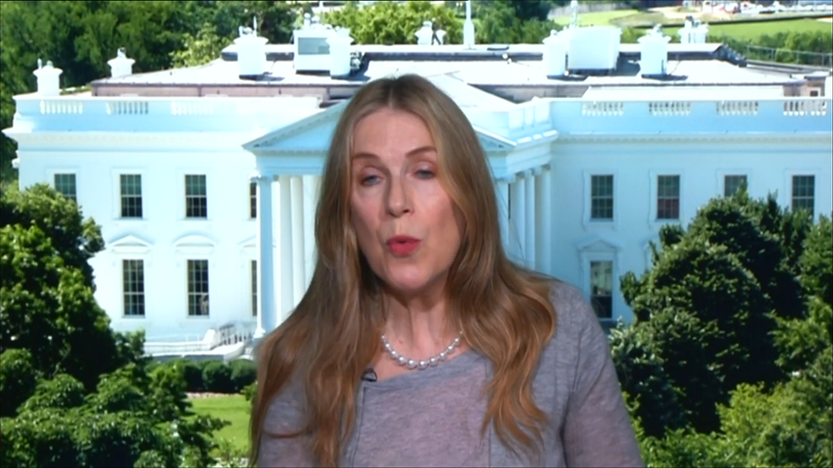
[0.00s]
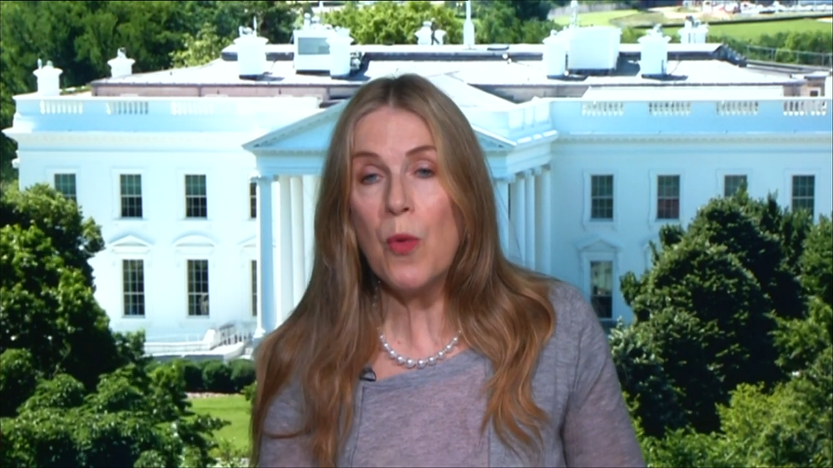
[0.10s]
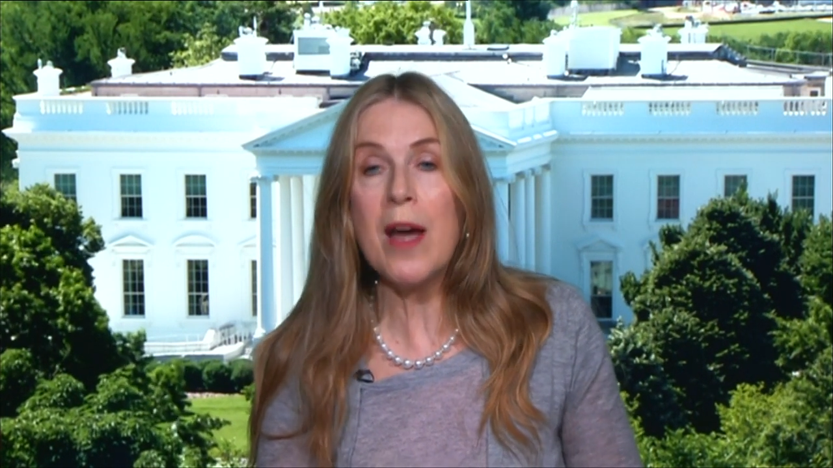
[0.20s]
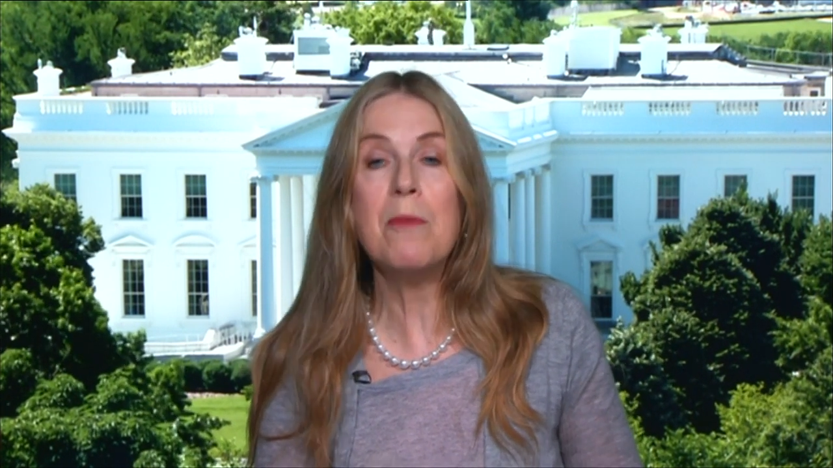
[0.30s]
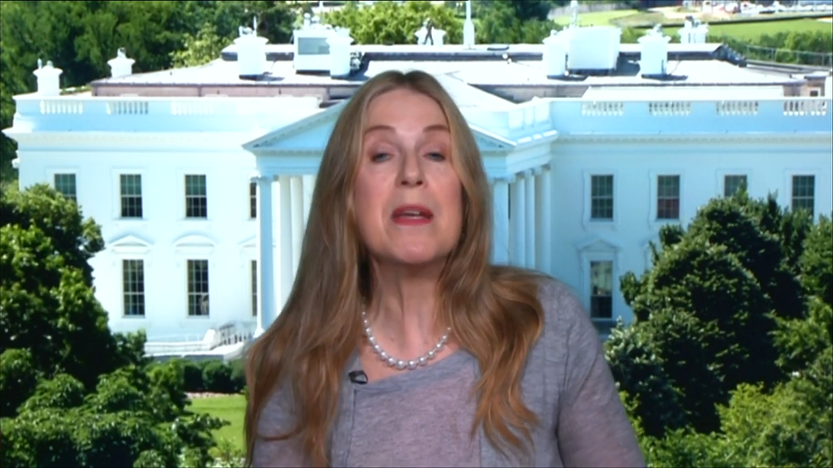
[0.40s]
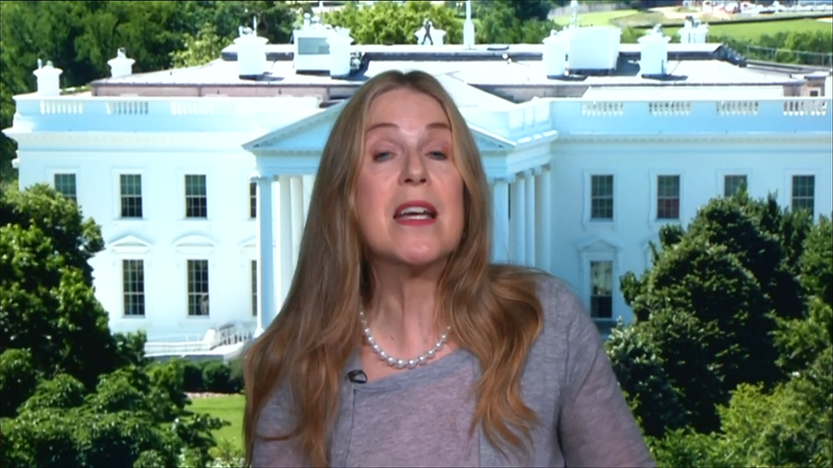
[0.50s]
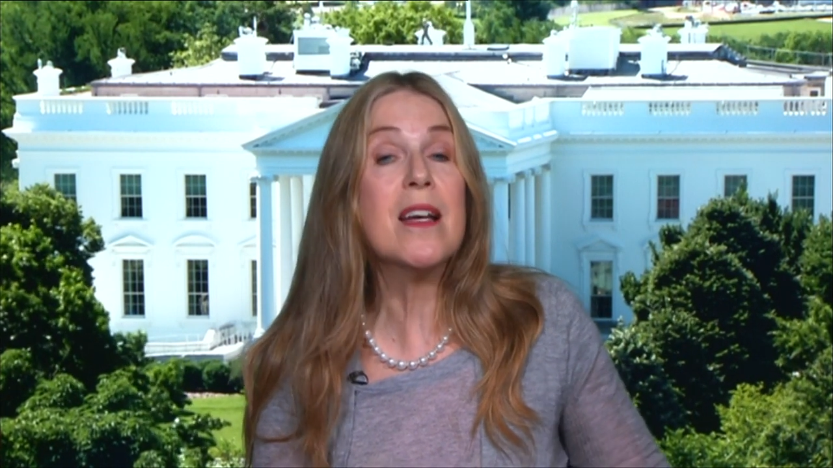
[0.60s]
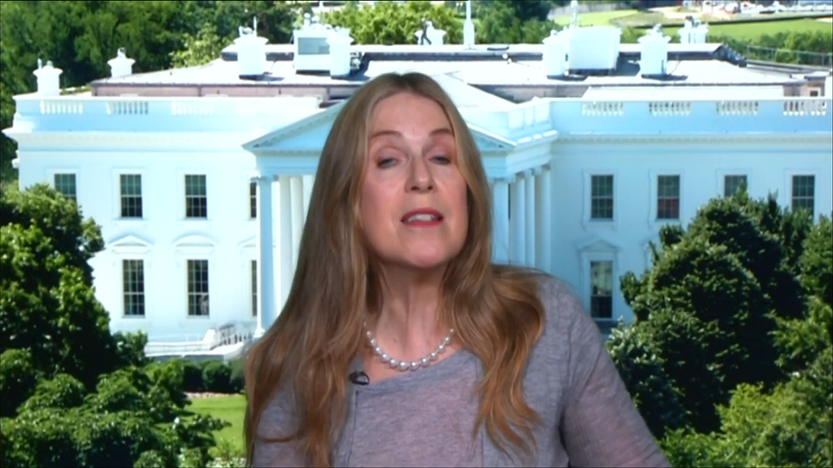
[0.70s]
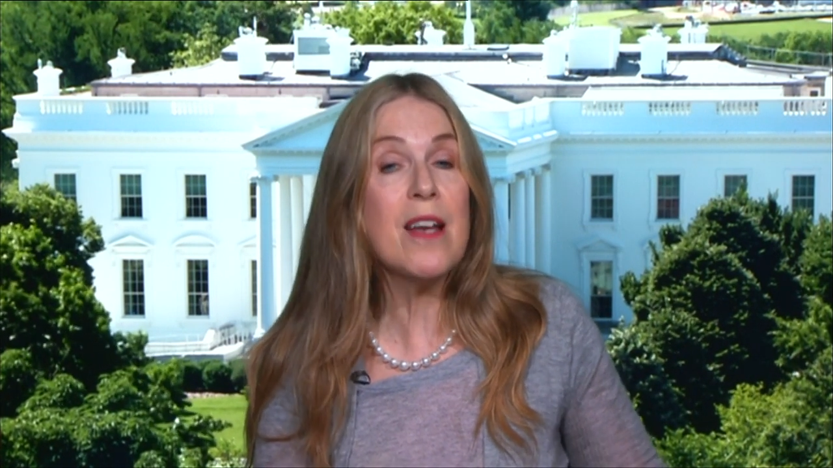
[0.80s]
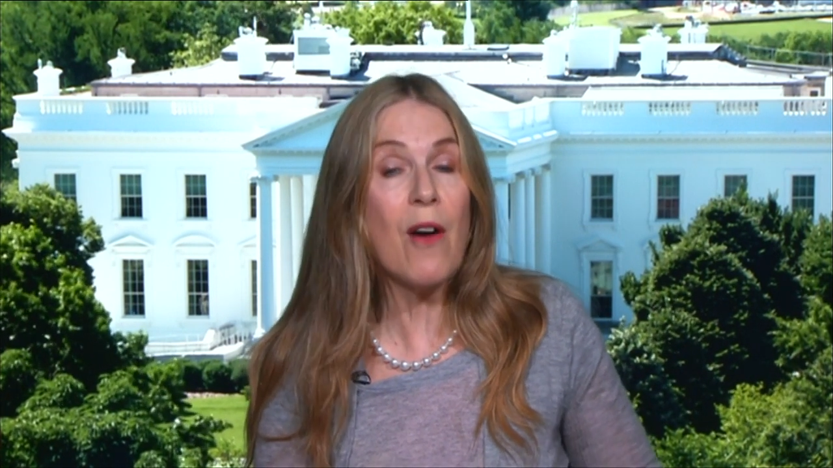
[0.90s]
one
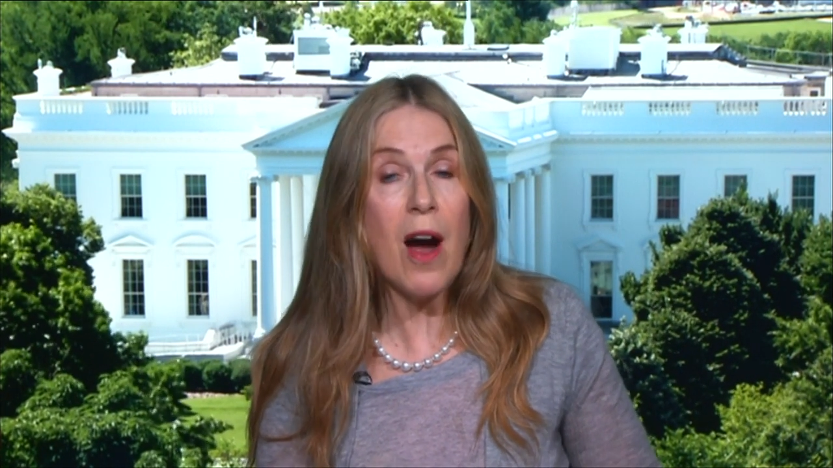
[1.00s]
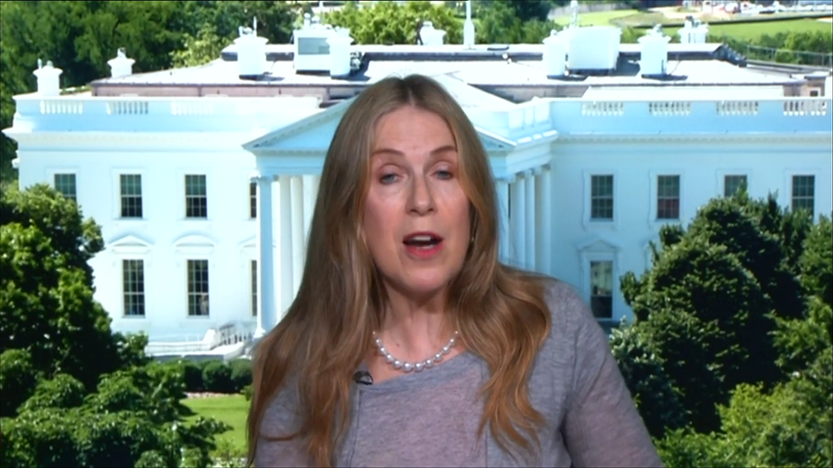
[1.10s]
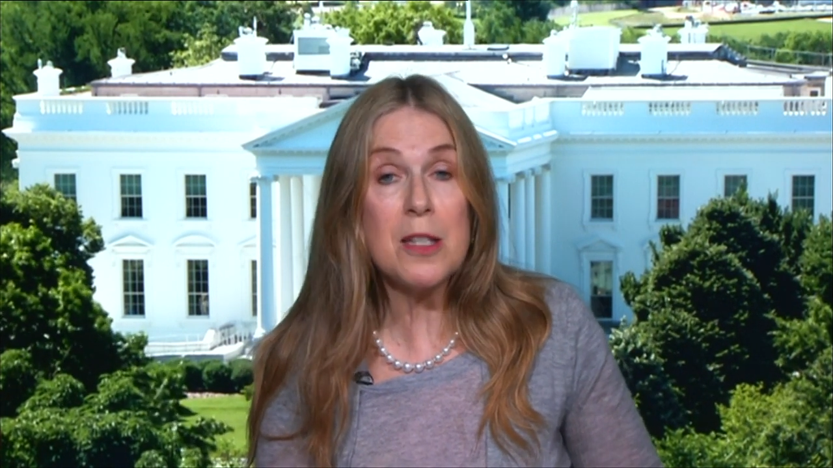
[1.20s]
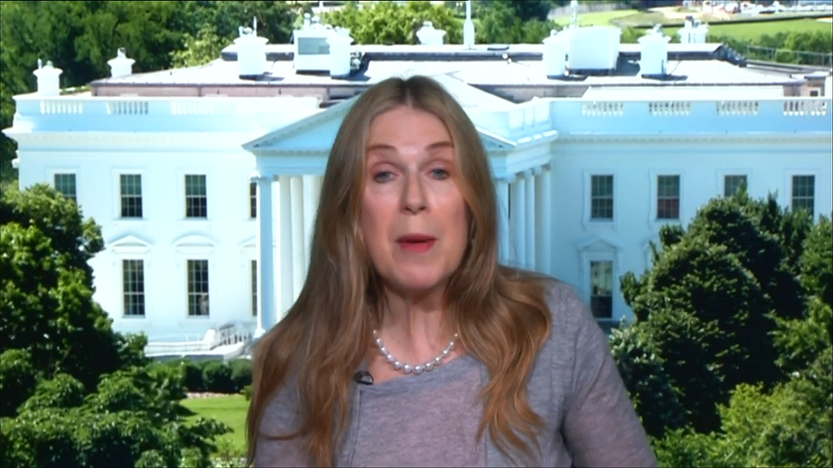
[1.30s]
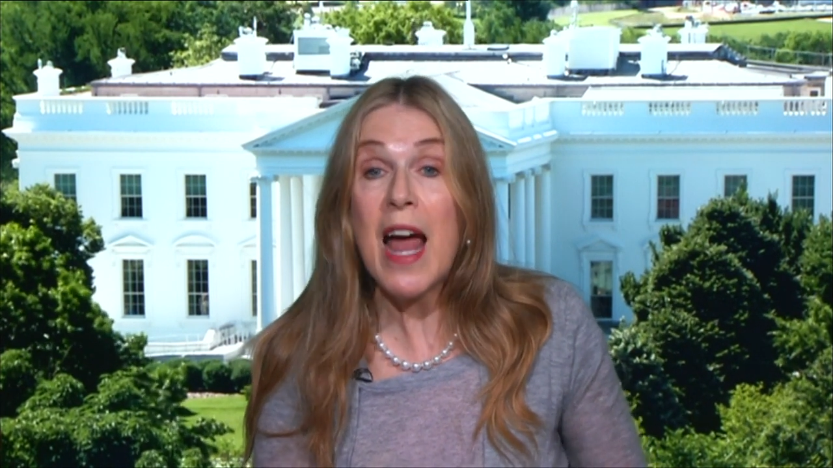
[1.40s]
because there are some.